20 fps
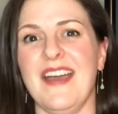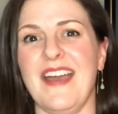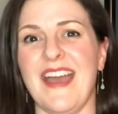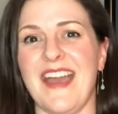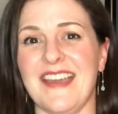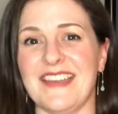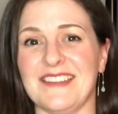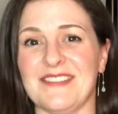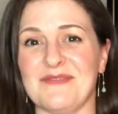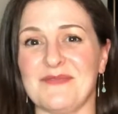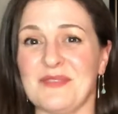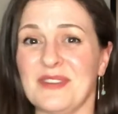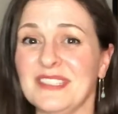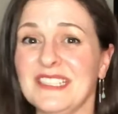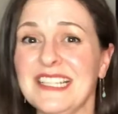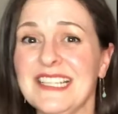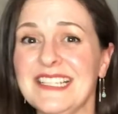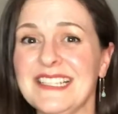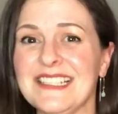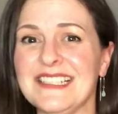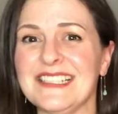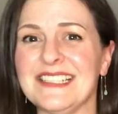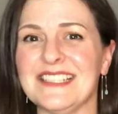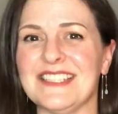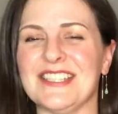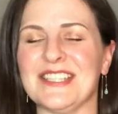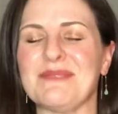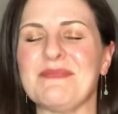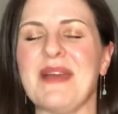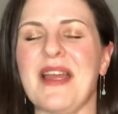and really
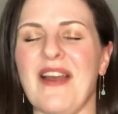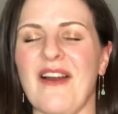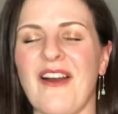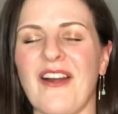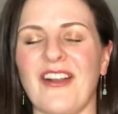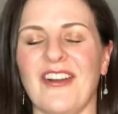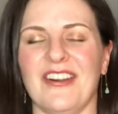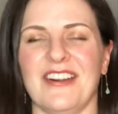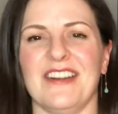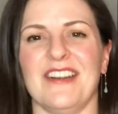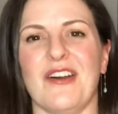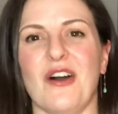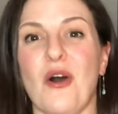just my heart